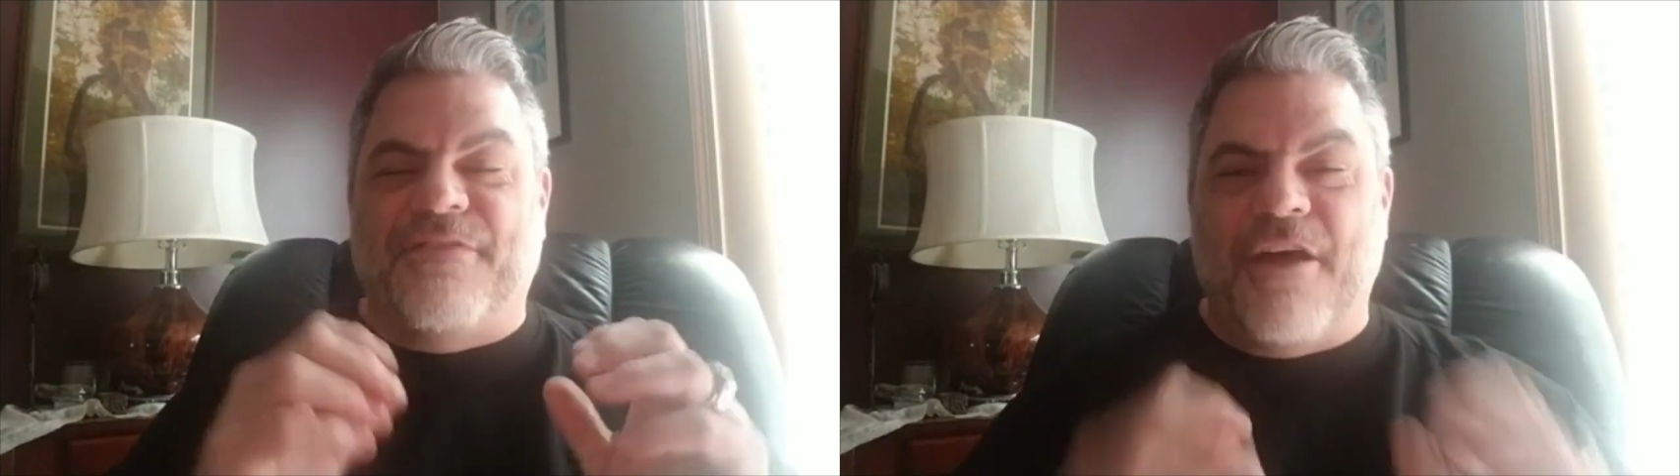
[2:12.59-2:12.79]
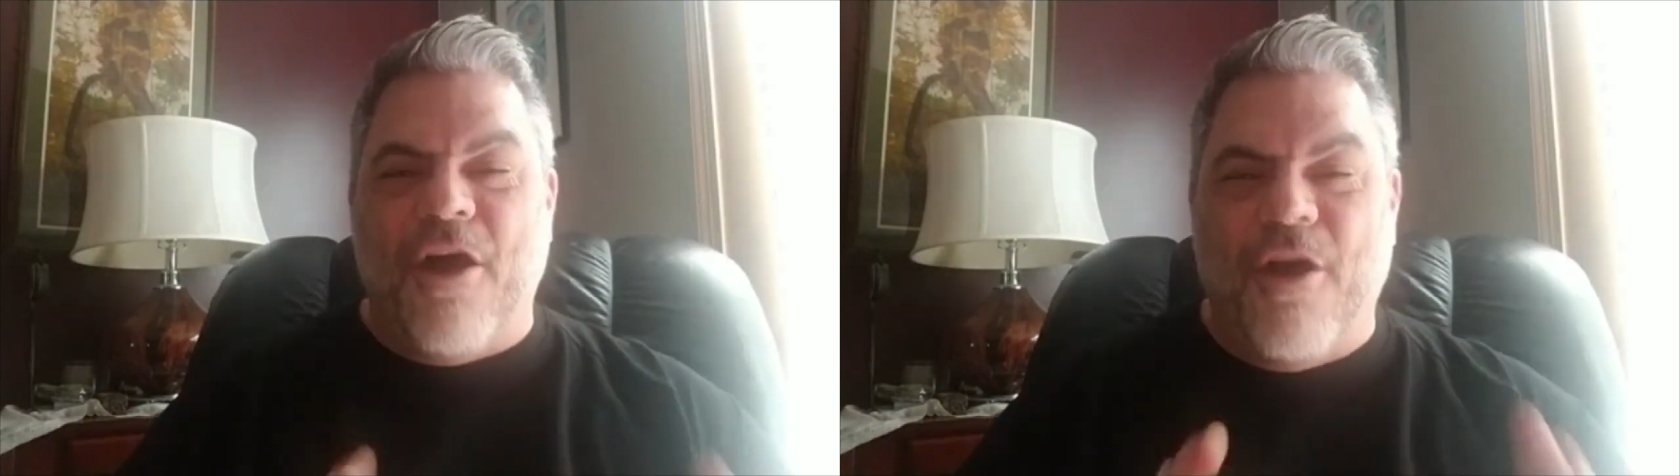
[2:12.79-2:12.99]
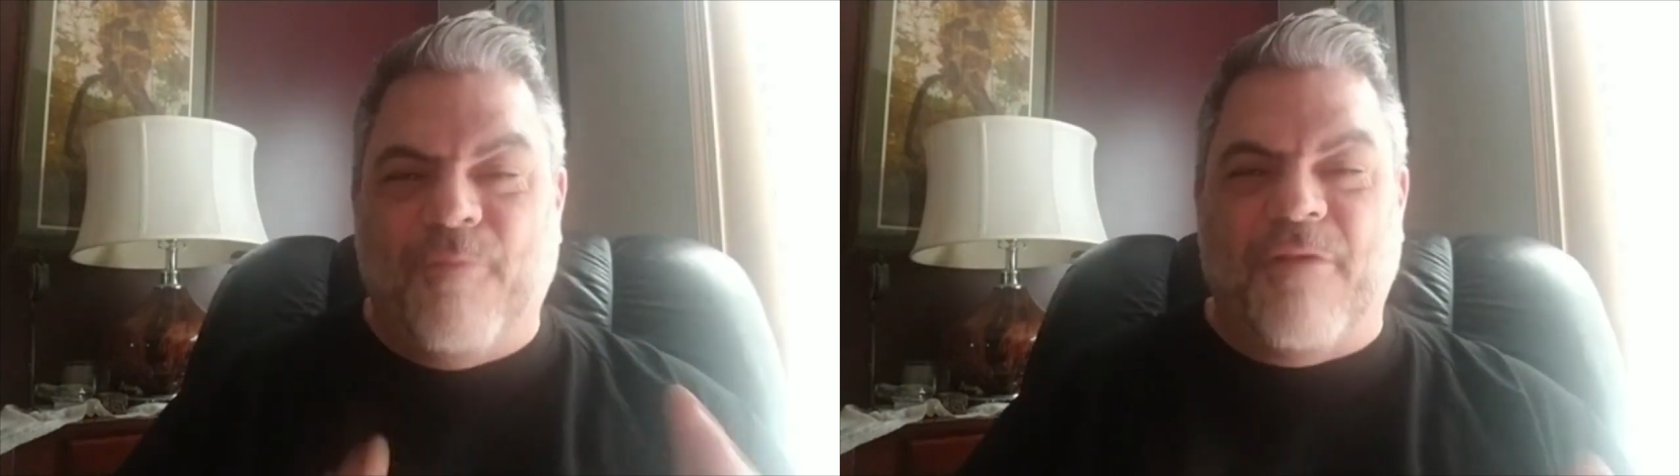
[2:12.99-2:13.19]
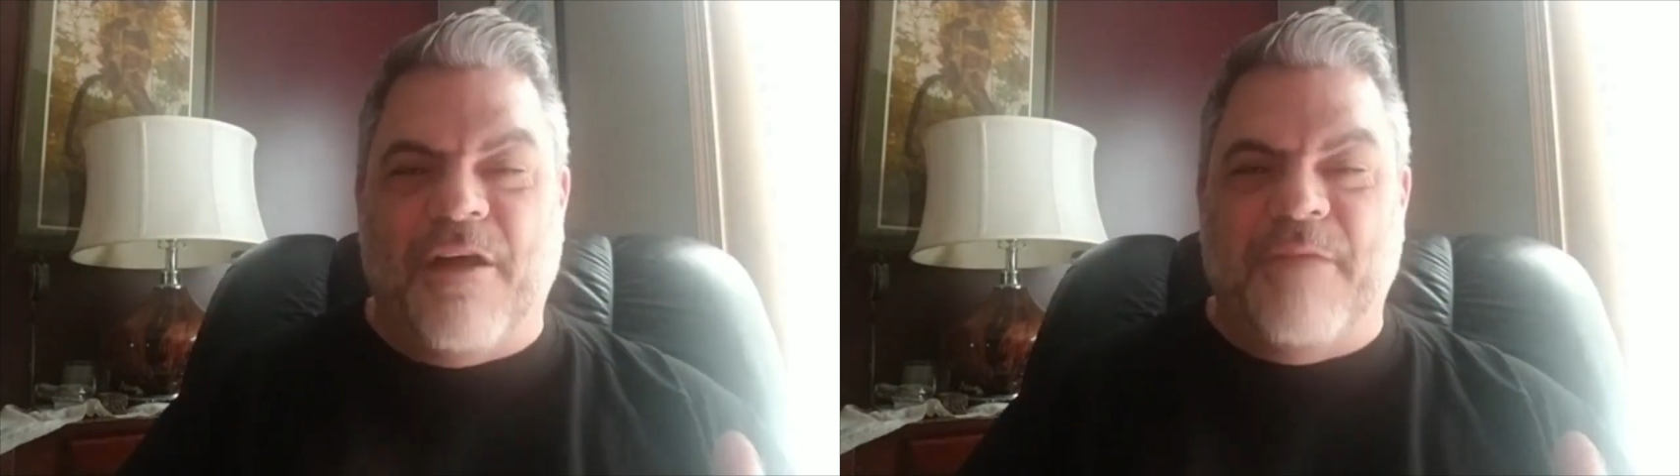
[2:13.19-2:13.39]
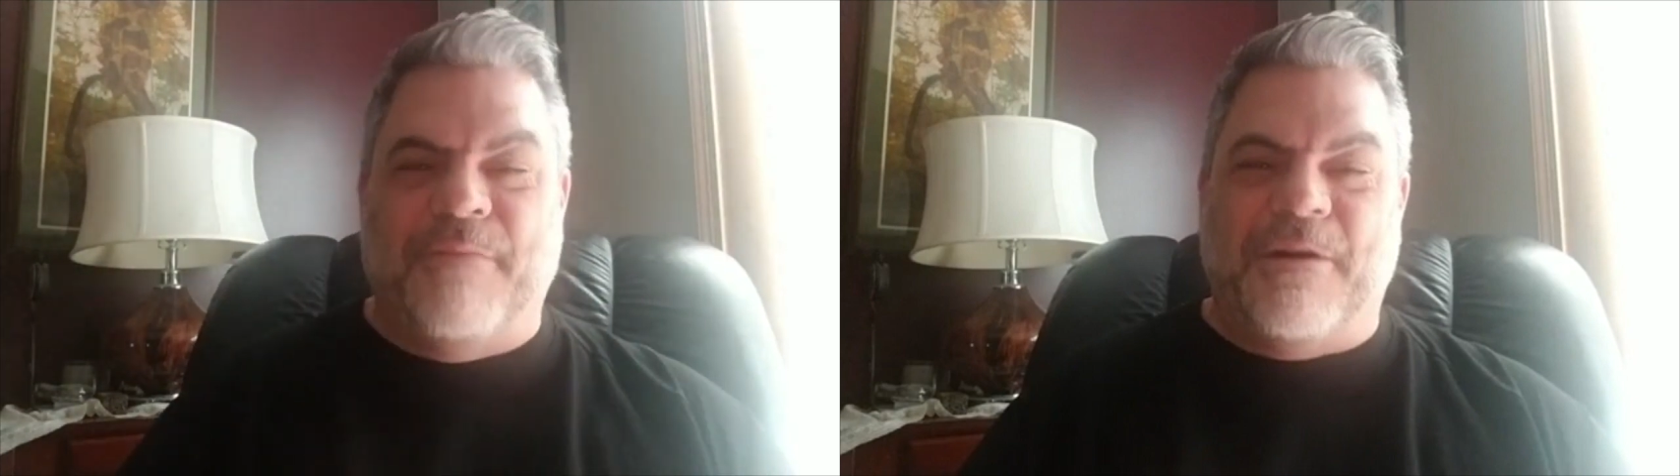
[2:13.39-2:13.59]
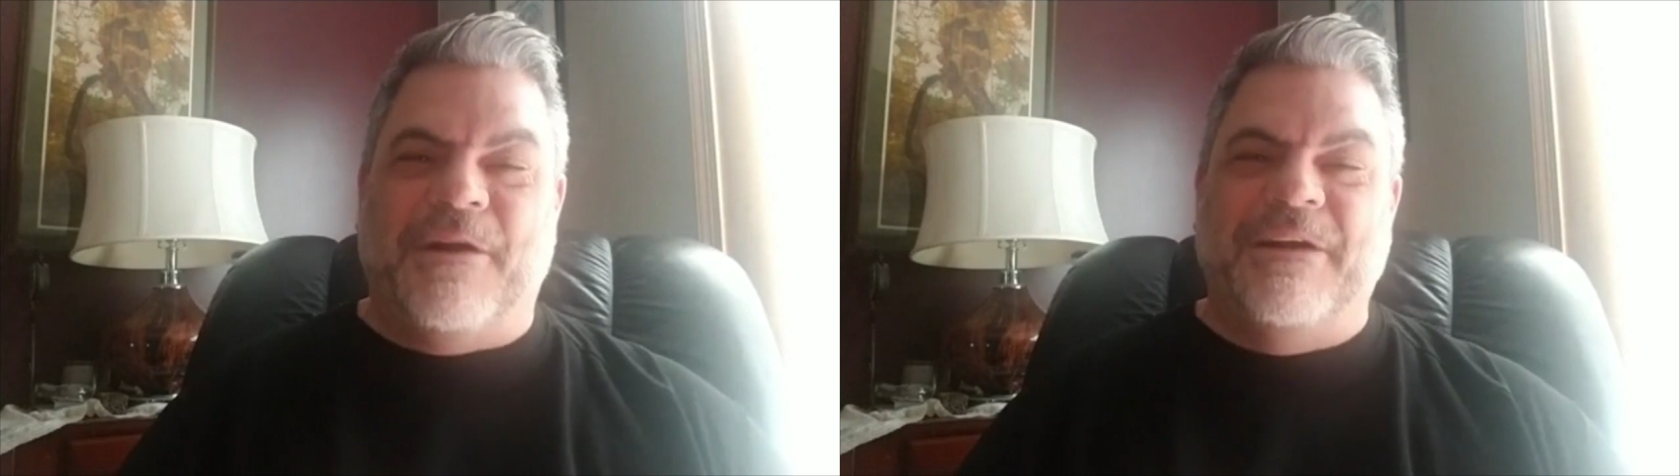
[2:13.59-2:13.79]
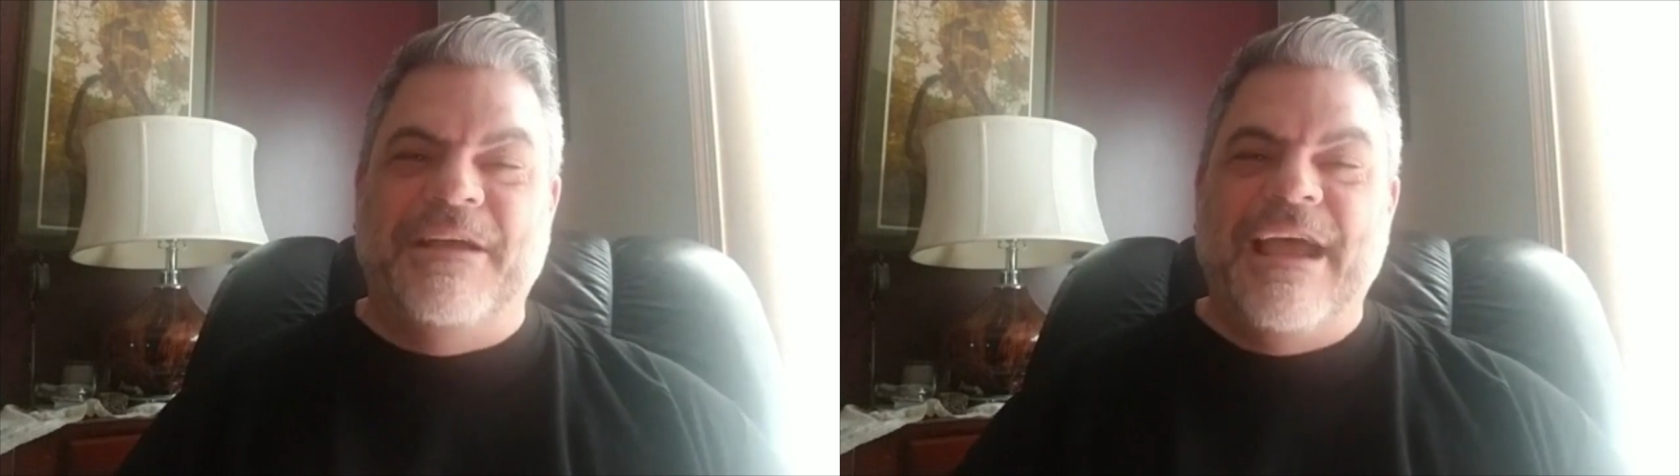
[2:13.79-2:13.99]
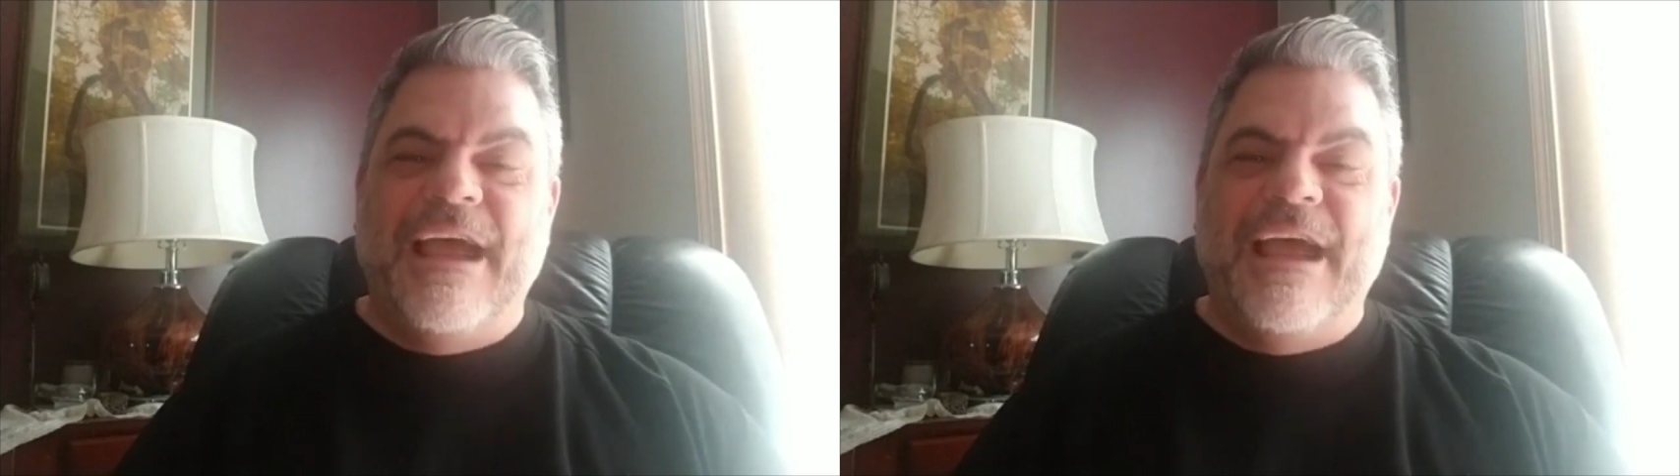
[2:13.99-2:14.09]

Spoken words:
the home run ball,